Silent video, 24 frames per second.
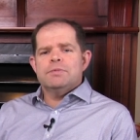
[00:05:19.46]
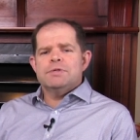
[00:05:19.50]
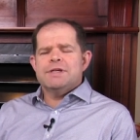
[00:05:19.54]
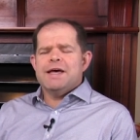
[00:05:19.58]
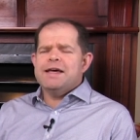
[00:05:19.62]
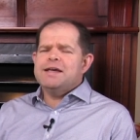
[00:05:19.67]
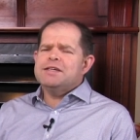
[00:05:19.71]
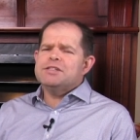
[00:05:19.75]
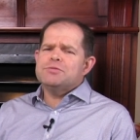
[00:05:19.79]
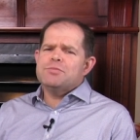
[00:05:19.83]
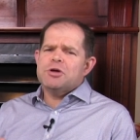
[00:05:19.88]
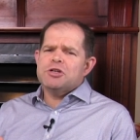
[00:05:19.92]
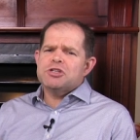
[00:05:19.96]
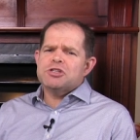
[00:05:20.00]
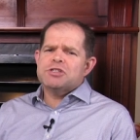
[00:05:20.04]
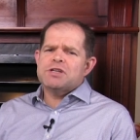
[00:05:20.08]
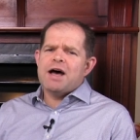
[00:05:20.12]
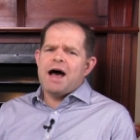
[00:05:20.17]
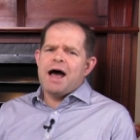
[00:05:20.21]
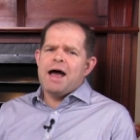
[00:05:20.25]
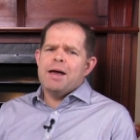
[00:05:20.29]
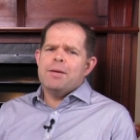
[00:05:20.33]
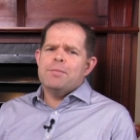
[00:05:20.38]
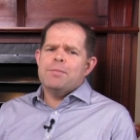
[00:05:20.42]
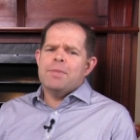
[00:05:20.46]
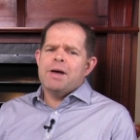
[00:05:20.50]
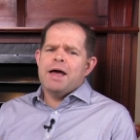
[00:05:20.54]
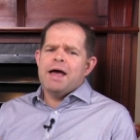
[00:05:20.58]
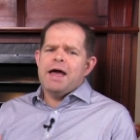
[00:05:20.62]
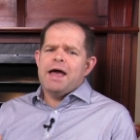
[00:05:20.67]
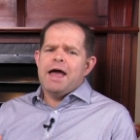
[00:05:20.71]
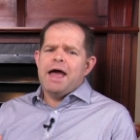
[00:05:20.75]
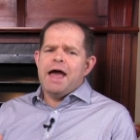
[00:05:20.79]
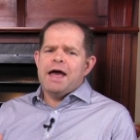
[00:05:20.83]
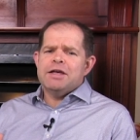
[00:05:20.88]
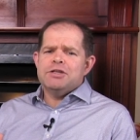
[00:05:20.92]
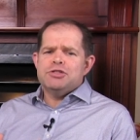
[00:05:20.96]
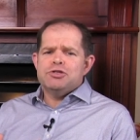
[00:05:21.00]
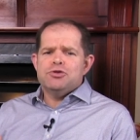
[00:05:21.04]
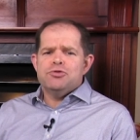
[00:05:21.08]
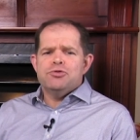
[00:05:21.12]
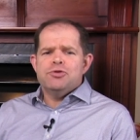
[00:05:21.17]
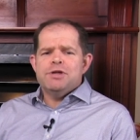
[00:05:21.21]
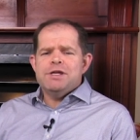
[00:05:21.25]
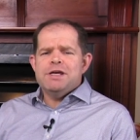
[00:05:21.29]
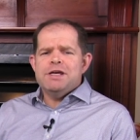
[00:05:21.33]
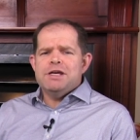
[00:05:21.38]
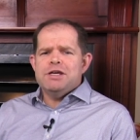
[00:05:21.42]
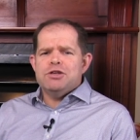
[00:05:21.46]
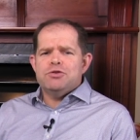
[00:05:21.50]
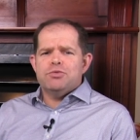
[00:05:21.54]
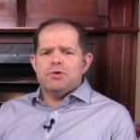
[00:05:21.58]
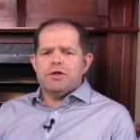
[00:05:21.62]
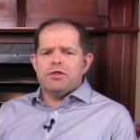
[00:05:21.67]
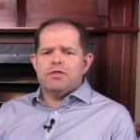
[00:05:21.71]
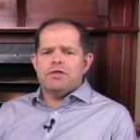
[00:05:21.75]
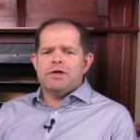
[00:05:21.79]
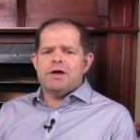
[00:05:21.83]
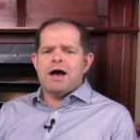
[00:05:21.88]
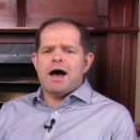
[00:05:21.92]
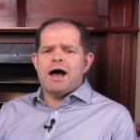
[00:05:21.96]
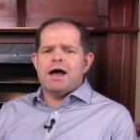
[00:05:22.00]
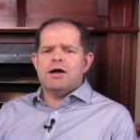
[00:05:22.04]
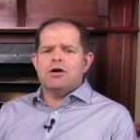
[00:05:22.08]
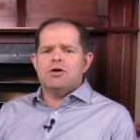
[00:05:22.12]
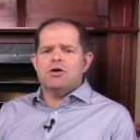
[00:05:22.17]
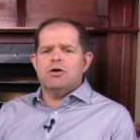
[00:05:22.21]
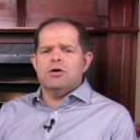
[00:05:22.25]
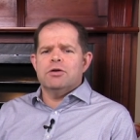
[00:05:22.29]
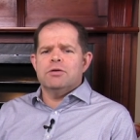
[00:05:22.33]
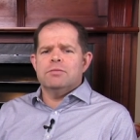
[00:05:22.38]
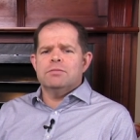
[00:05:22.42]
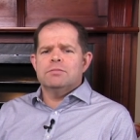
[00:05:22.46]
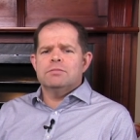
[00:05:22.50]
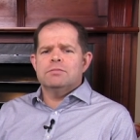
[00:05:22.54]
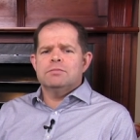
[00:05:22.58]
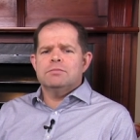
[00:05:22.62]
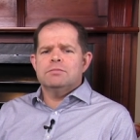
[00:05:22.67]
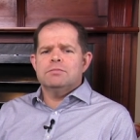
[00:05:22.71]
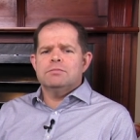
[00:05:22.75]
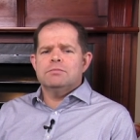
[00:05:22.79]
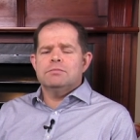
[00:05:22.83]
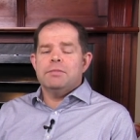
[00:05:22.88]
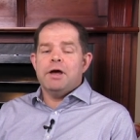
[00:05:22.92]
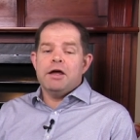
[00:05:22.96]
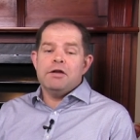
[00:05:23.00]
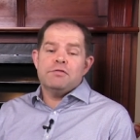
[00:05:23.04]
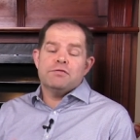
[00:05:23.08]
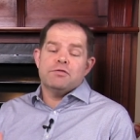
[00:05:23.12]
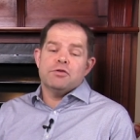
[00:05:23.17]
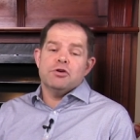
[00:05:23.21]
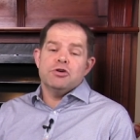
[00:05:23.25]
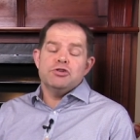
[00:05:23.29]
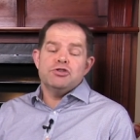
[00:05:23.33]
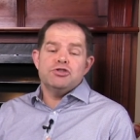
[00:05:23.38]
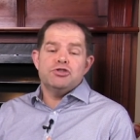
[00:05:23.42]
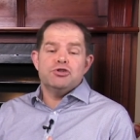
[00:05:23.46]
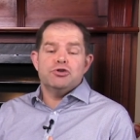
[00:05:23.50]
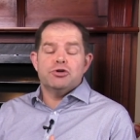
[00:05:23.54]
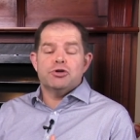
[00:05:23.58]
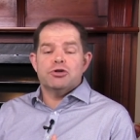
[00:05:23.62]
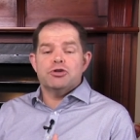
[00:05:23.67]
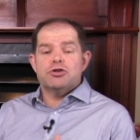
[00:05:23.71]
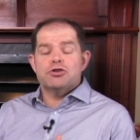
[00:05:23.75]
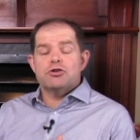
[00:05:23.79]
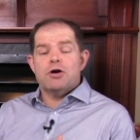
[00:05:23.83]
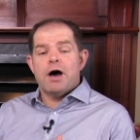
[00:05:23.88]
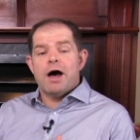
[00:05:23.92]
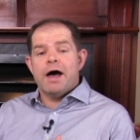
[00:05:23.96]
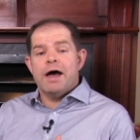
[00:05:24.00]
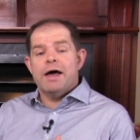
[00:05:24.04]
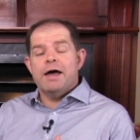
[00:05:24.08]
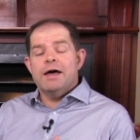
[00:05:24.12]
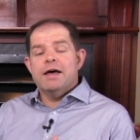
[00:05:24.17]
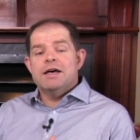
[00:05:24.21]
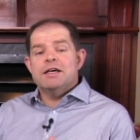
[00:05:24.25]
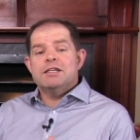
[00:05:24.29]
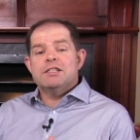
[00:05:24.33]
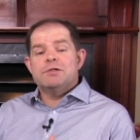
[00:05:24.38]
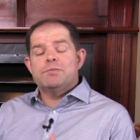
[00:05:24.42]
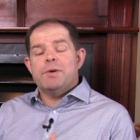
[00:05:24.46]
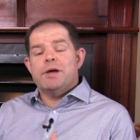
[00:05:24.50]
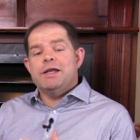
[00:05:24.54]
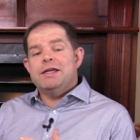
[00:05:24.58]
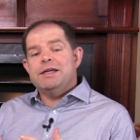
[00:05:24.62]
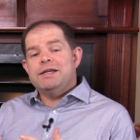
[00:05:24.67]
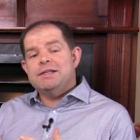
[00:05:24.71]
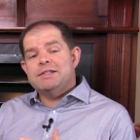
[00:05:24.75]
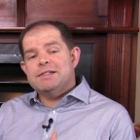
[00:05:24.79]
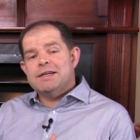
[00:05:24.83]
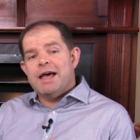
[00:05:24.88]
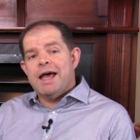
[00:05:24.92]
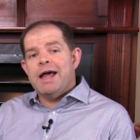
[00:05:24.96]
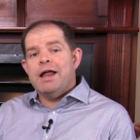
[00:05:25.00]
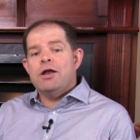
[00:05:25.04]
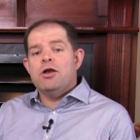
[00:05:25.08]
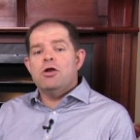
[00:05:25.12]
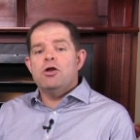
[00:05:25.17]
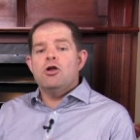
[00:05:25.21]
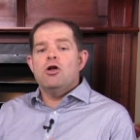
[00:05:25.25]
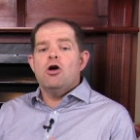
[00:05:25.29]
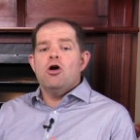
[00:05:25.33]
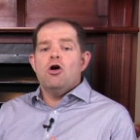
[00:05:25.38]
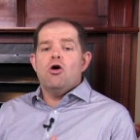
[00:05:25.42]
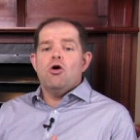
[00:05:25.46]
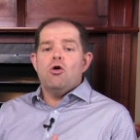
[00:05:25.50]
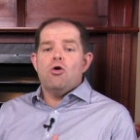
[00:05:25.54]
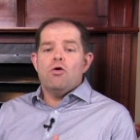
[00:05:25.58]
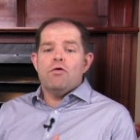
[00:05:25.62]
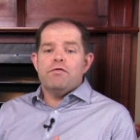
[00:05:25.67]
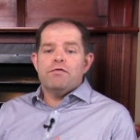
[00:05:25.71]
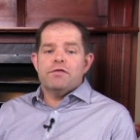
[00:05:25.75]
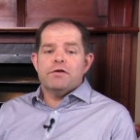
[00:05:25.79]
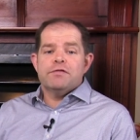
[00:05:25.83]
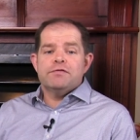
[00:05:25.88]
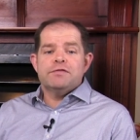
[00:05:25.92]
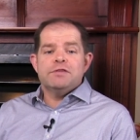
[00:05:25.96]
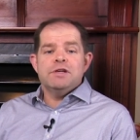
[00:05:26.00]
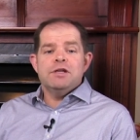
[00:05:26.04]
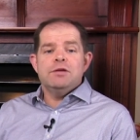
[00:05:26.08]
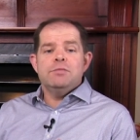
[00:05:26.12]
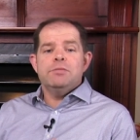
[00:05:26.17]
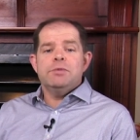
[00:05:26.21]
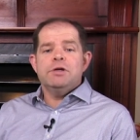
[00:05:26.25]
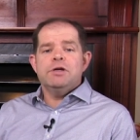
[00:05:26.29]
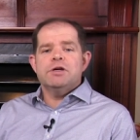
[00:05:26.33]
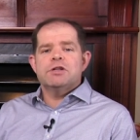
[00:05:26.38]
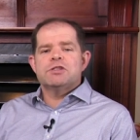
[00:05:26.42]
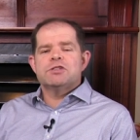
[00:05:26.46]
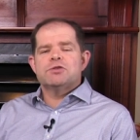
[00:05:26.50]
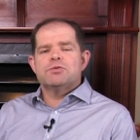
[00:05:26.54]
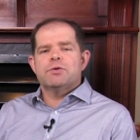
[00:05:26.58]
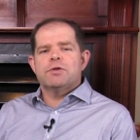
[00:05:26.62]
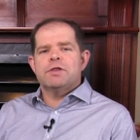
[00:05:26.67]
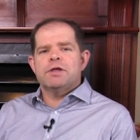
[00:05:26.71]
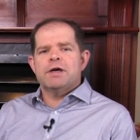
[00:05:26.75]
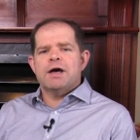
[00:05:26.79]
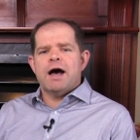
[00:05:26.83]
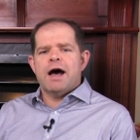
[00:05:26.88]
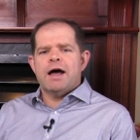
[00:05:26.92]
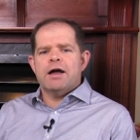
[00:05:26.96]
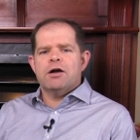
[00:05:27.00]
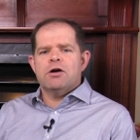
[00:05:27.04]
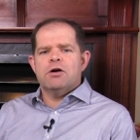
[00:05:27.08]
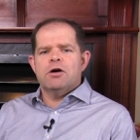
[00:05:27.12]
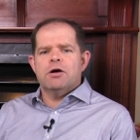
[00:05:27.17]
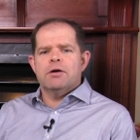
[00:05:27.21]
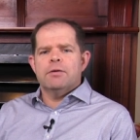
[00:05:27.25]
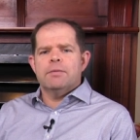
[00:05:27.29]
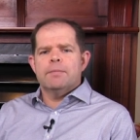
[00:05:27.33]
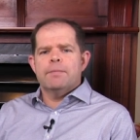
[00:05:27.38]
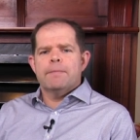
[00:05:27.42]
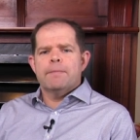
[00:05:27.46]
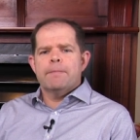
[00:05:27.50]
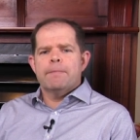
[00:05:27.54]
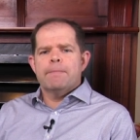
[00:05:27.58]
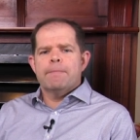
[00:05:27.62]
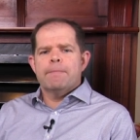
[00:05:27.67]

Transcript: Take as much time as you need with the icon. At first, you can try spending 10 or 15 minutes with the icon.